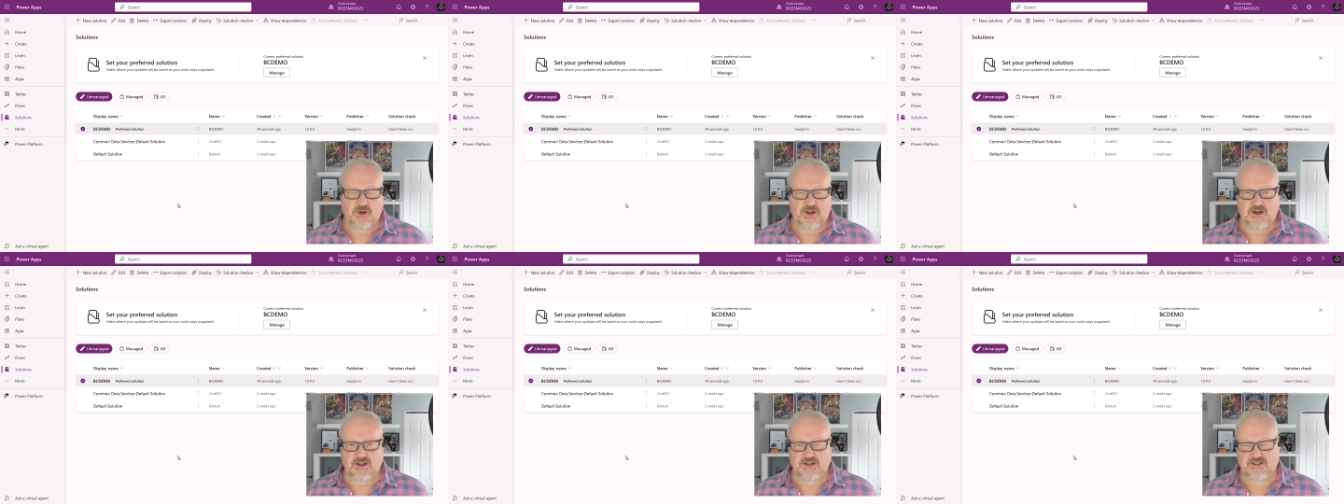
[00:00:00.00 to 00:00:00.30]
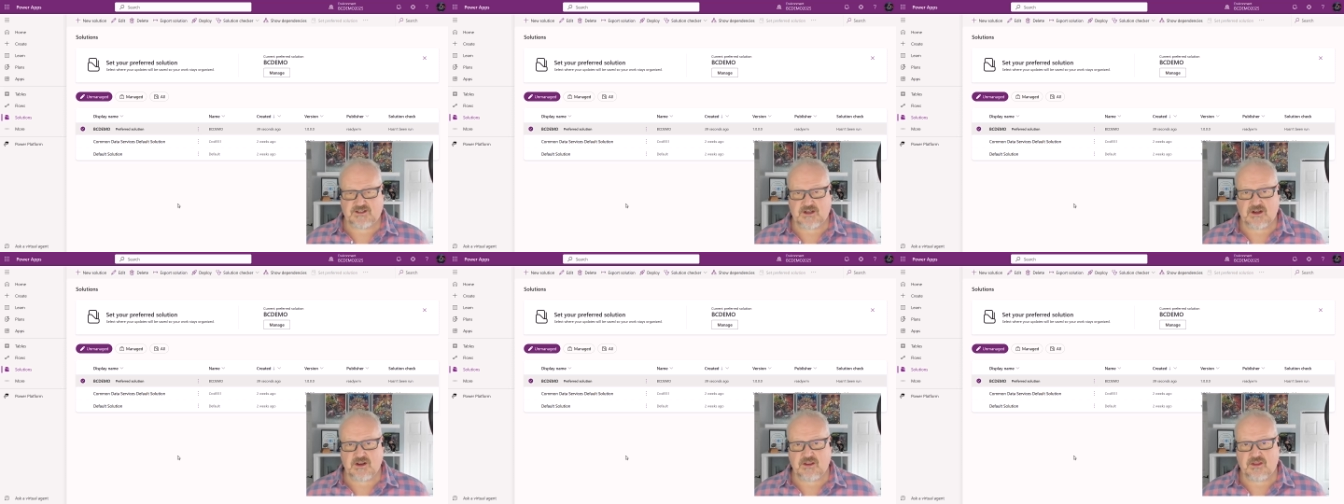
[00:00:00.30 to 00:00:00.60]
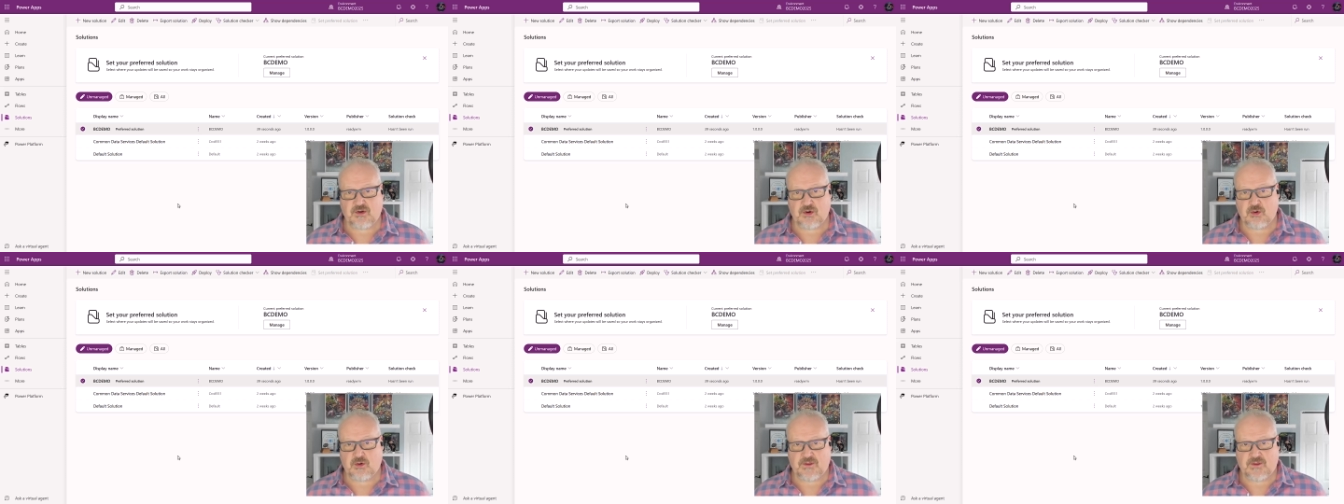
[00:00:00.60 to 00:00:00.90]
it is done
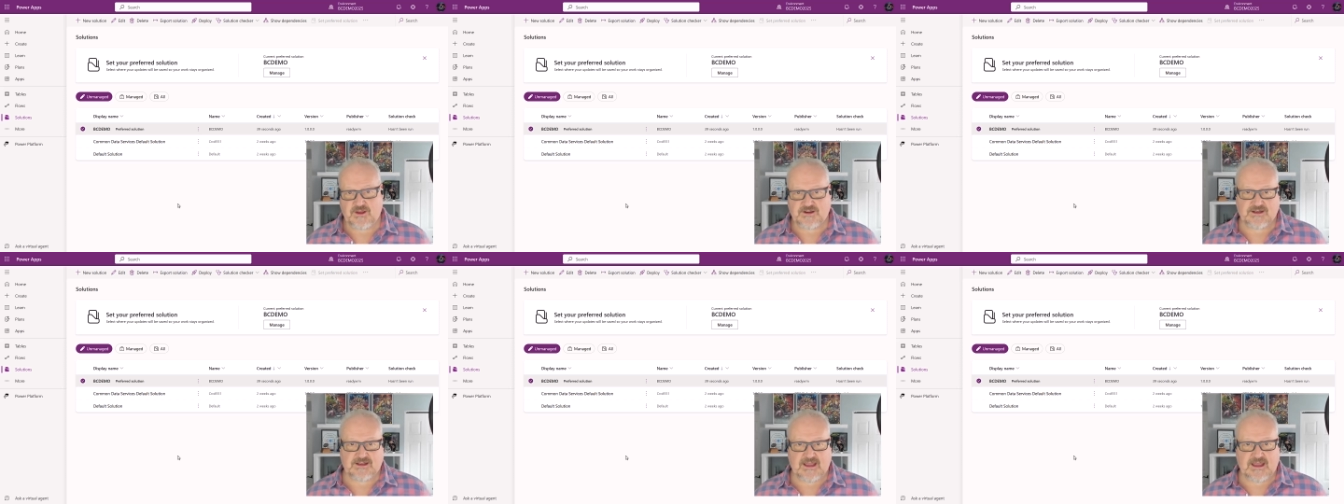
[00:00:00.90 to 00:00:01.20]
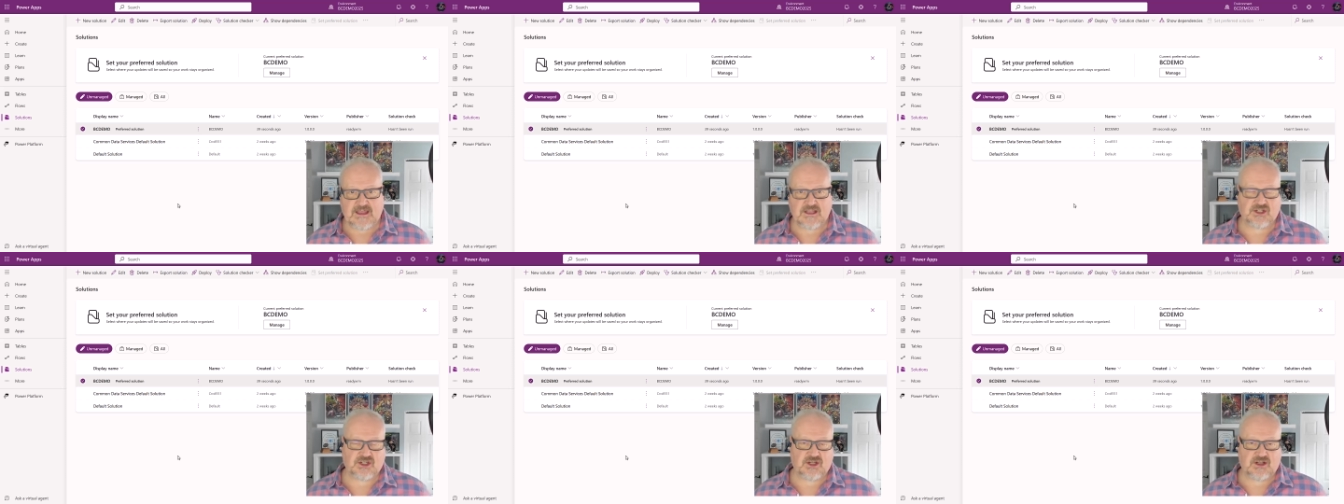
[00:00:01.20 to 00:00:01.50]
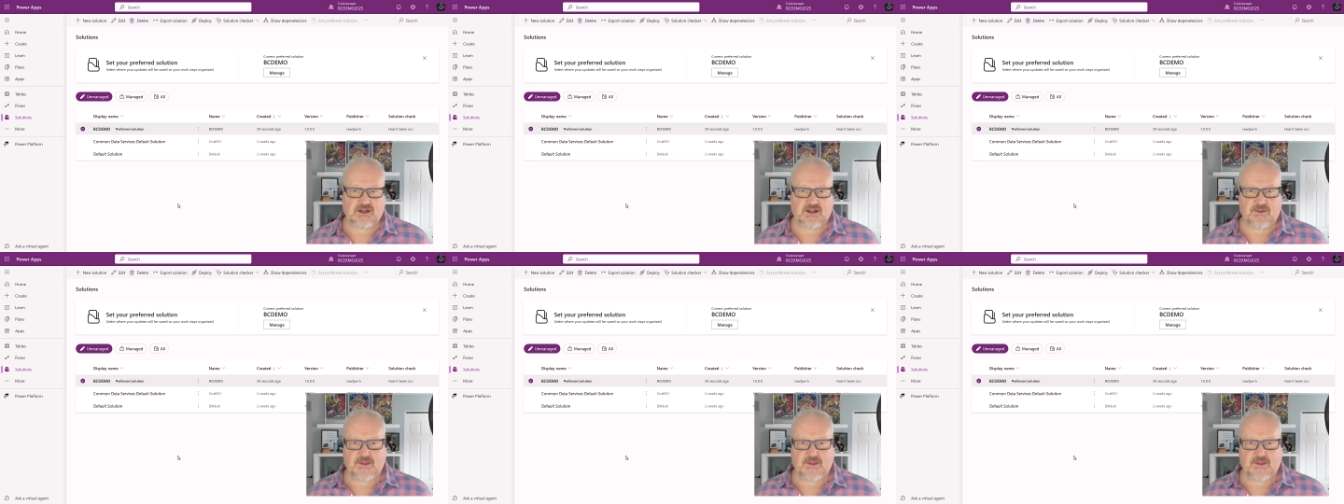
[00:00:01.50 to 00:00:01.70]
through authentication,